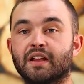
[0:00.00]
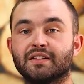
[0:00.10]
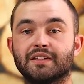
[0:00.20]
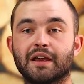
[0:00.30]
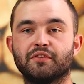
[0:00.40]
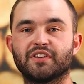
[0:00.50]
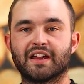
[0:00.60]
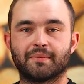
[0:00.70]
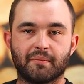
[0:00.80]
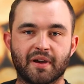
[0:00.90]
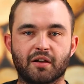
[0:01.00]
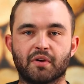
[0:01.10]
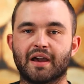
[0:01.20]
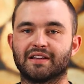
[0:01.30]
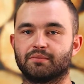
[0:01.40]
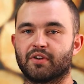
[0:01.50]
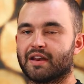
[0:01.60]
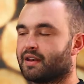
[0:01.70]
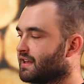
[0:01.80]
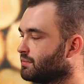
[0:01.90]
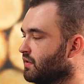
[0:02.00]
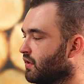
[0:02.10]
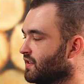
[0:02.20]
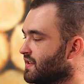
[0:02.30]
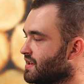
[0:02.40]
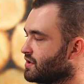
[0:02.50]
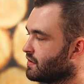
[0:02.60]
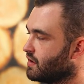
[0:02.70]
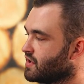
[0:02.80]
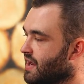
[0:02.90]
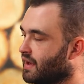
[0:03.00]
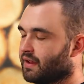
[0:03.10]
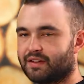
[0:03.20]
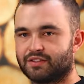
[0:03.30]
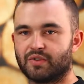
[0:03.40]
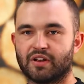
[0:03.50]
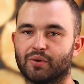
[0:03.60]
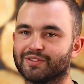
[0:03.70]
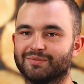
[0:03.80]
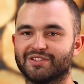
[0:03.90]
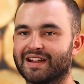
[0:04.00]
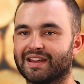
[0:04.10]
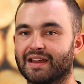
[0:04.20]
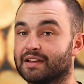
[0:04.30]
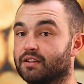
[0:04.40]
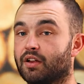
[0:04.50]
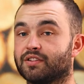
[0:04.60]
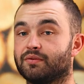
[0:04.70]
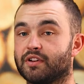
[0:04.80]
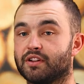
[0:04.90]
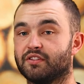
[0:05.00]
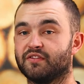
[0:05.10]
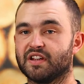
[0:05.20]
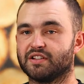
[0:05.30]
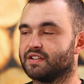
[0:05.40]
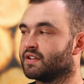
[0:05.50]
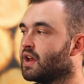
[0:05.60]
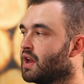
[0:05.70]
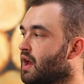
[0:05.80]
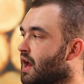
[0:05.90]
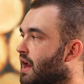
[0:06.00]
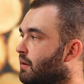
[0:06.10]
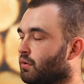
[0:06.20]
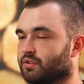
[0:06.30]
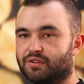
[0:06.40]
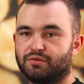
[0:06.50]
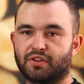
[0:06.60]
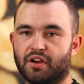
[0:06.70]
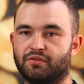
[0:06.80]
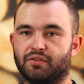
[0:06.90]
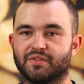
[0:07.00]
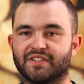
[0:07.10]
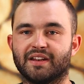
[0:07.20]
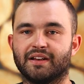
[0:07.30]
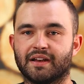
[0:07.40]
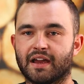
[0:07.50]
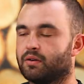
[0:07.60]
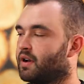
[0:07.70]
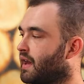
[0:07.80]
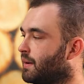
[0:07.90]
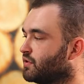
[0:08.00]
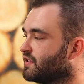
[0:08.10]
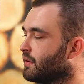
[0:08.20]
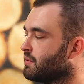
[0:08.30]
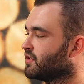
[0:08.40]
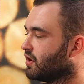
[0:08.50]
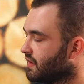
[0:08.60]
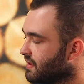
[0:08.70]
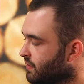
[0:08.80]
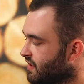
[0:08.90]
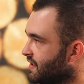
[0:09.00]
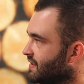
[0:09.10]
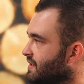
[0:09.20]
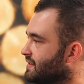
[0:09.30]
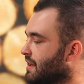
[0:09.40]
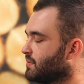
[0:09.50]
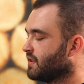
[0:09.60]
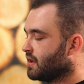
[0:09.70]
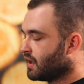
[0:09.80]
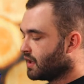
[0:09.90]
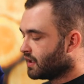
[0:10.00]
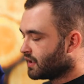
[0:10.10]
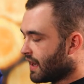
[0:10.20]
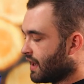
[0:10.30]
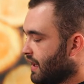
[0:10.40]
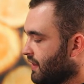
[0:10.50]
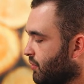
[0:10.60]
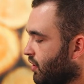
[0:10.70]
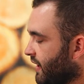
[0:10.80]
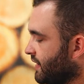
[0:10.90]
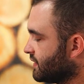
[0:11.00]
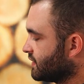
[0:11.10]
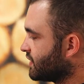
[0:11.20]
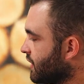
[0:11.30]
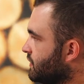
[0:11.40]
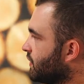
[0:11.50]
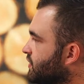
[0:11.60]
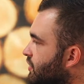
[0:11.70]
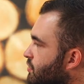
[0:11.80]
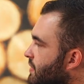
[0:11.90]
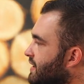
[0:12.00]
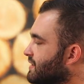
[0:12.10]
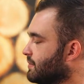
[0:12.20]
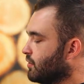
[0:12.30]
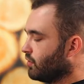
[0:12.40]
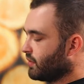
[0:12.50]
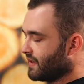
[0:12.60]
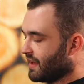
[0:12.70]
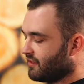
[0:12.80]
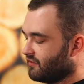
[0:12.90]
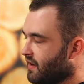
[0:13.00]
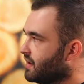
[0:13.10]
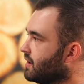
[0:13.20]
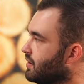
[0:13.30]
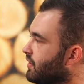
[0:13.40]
So now we've chatted about Paramo as a brand, let's move on to the Enduro Jacket. This is a really awesome jacket, it has lots of really good features, and what we'll do is we'll go through them steadily now. We'll start with the most obvious, which is the zips and the pockets. So you've obviously got your main zip all the way down the front.